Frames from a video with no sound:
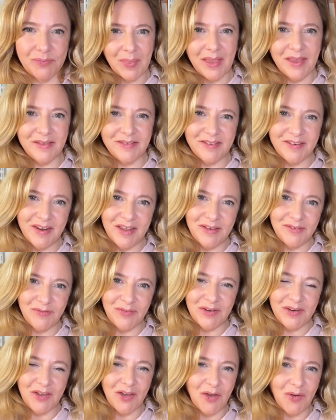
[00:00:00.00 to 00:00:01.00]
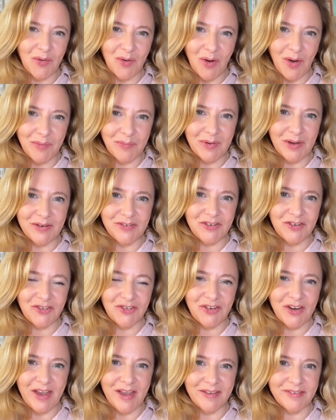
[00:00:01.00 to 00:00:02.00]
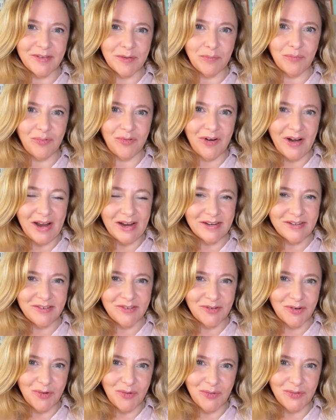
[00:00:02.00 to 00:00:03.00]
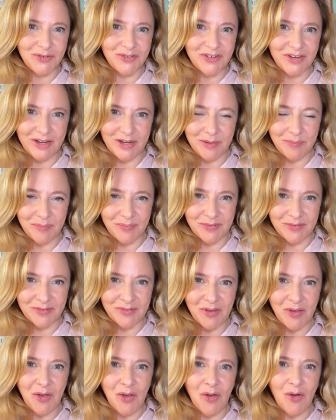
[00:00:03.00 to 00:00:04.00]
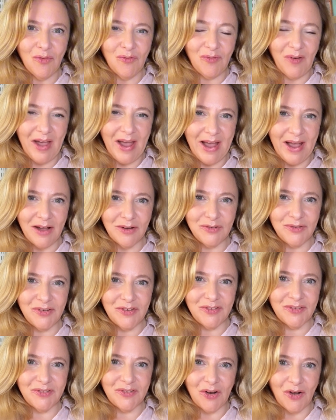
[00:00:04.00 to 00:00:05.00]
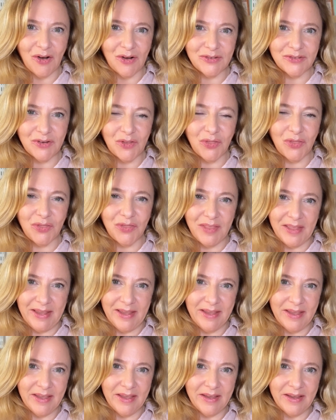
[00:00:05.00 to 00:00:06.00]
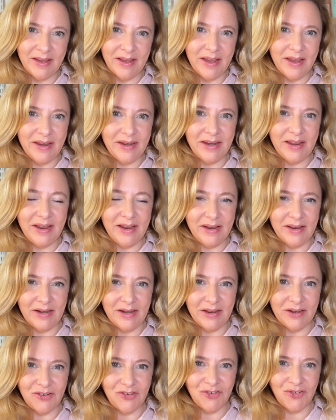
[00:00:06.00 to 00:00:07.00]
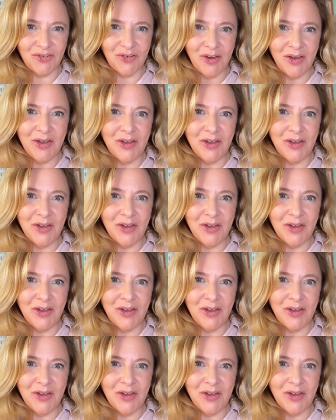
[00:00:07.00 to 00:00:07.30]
In today's video, I'm going to share some practical tips for how to start thinking in English